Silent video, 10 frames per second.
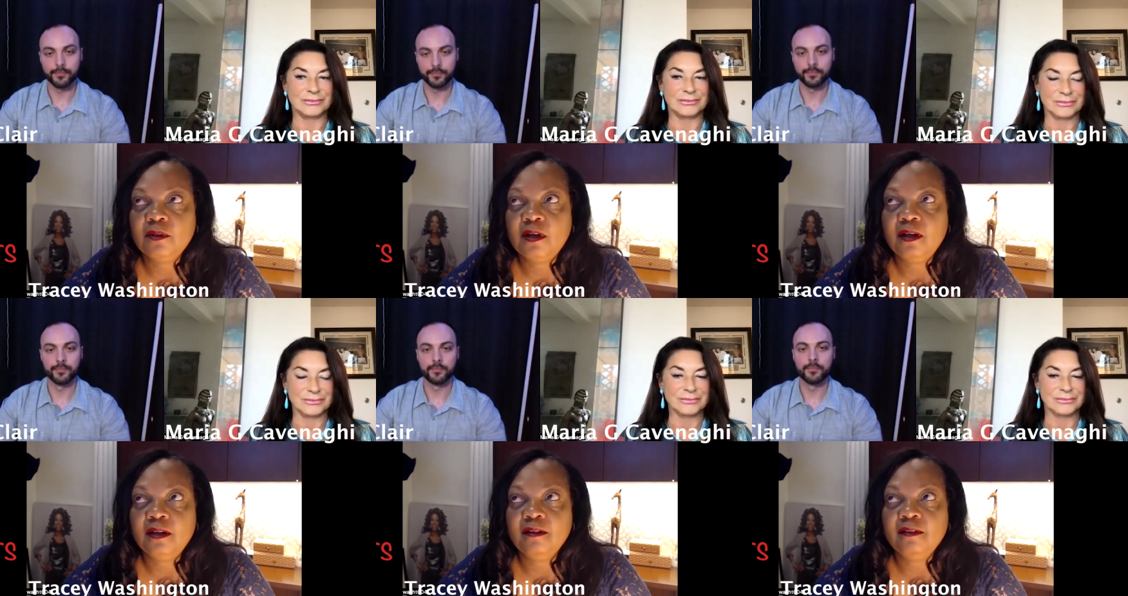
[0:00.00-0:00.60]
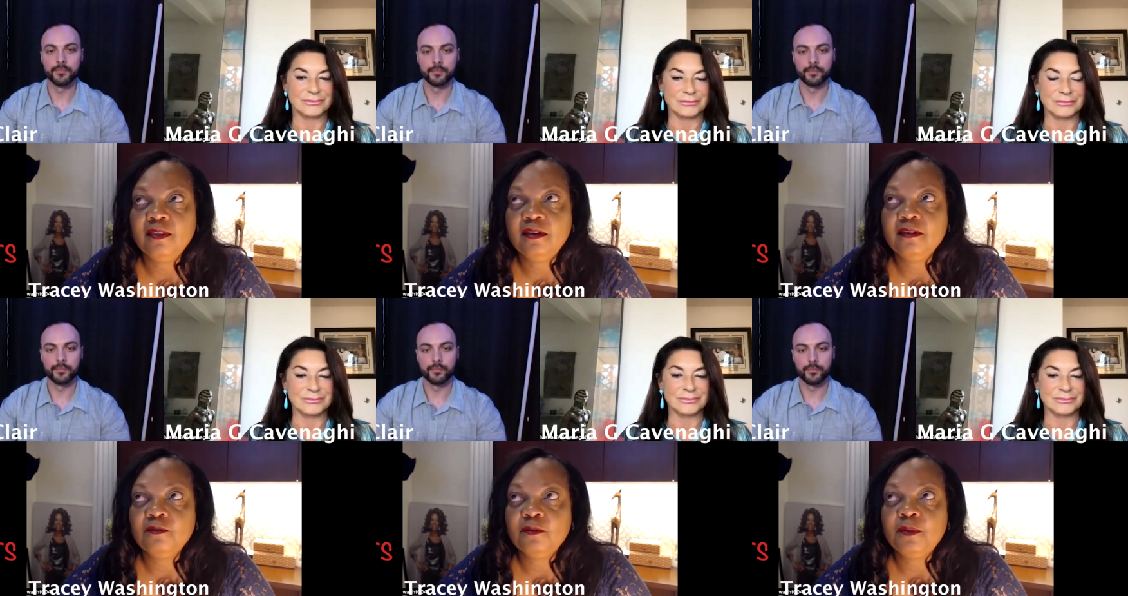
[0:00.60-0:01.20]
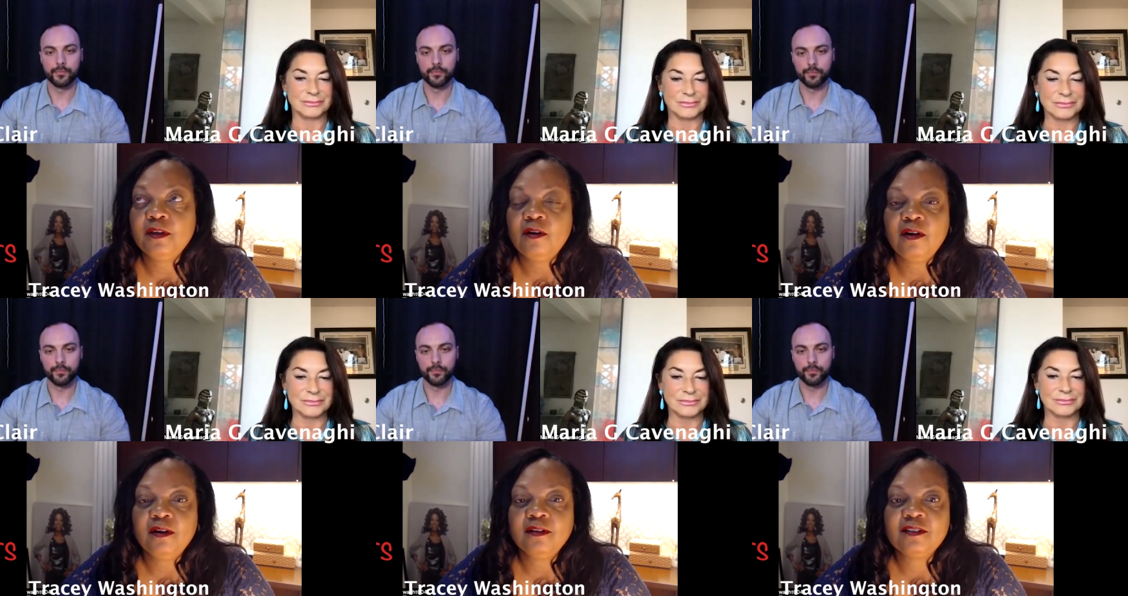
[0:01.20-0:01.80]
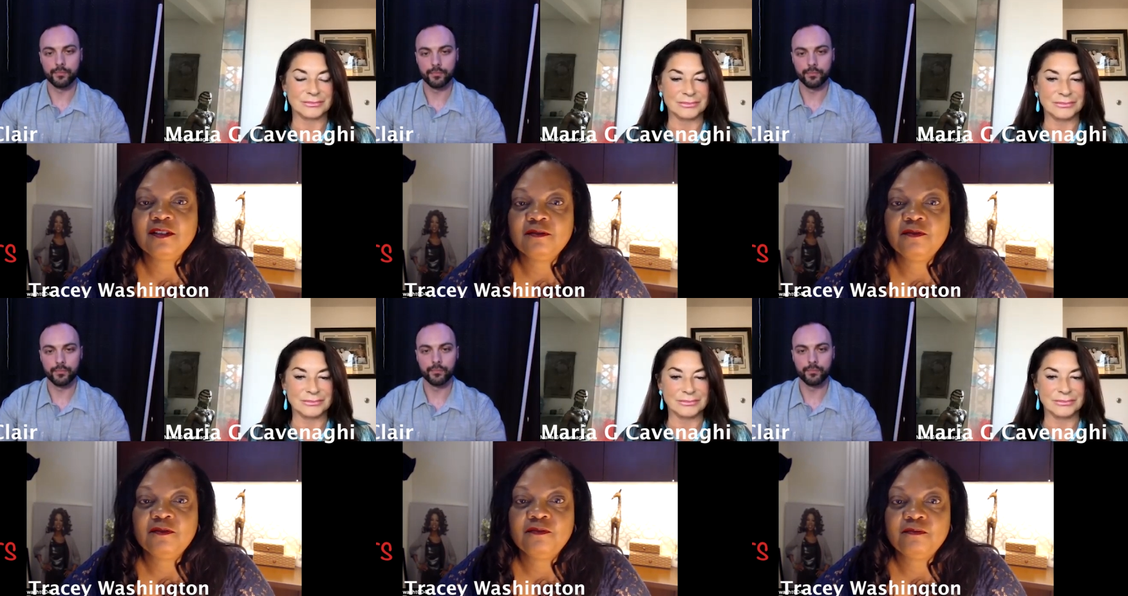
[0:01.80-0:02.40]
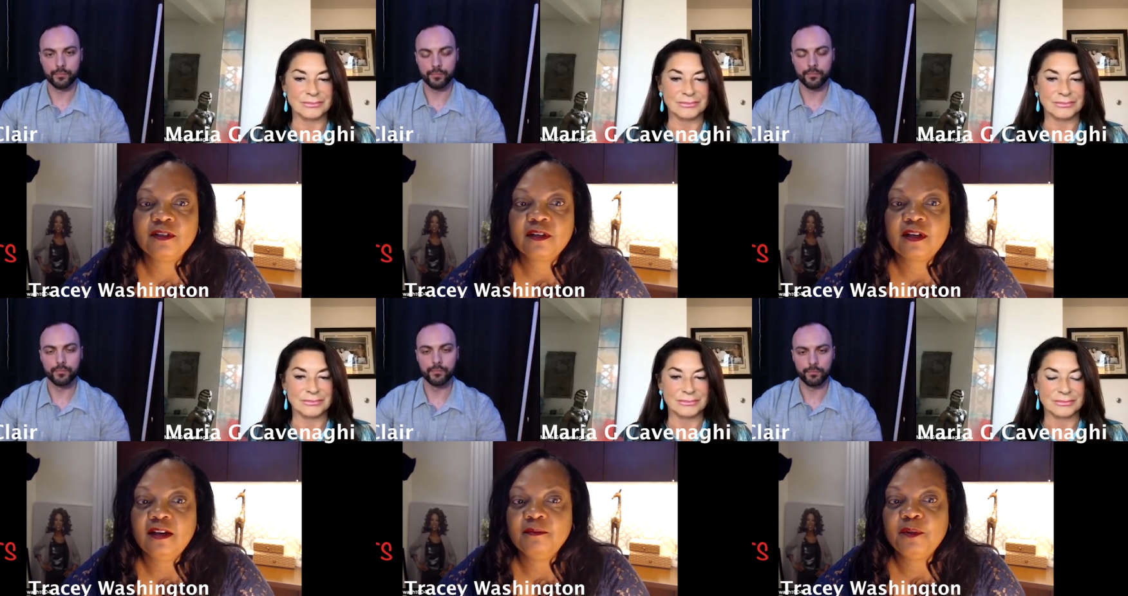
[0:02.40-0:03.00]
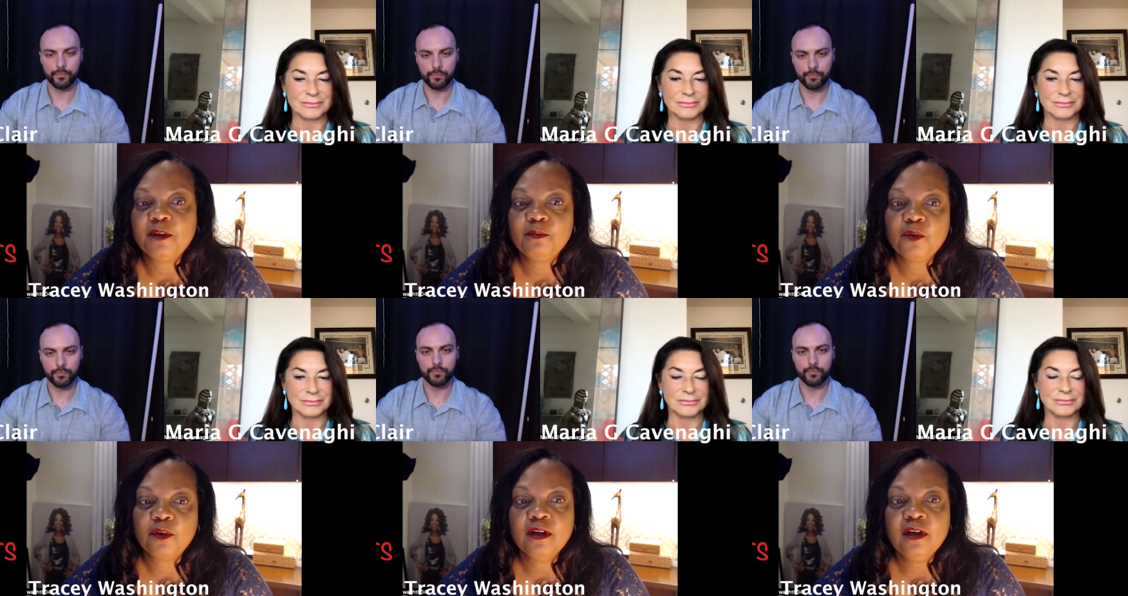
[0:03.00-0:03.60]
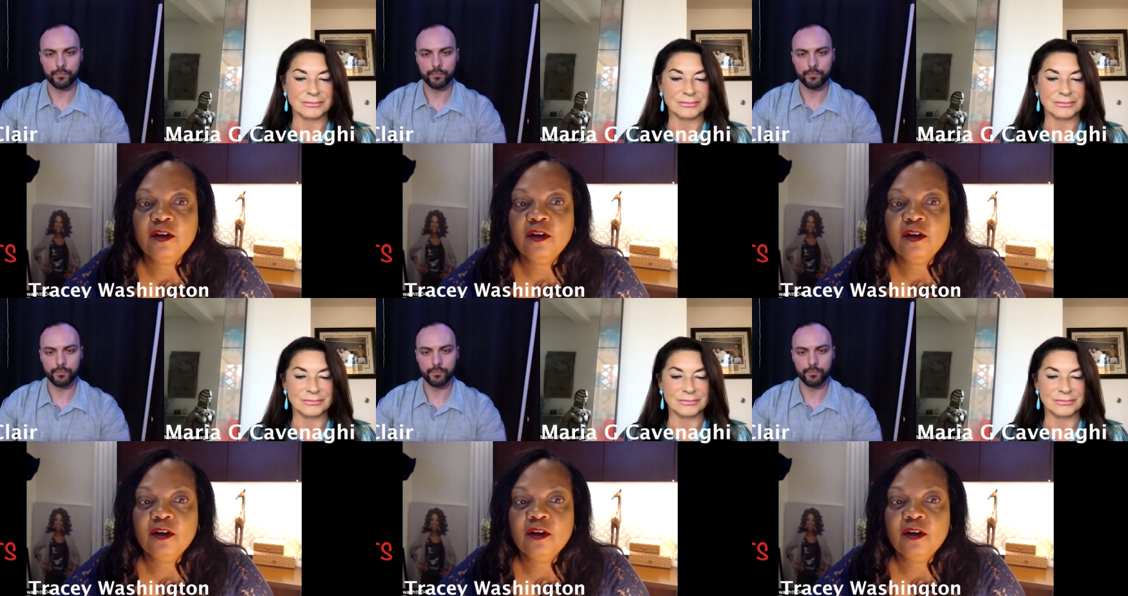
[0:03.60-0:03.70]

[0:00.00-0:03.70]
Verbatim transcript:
Speaker 1: I, I think it would be hard to to kind of pinpoint